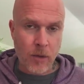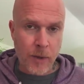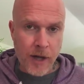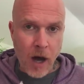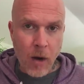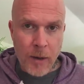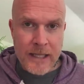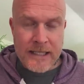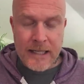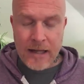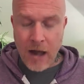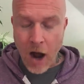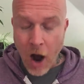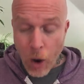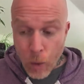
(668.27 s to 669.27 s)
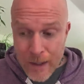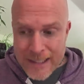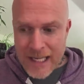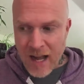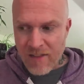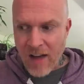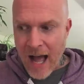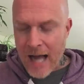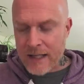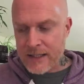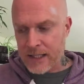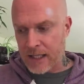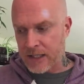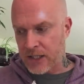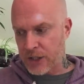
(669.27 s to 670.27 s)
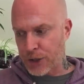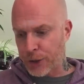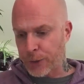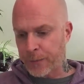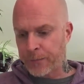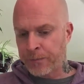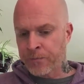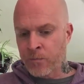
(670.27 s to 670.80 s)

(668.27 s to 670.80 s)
that we always, always have access to,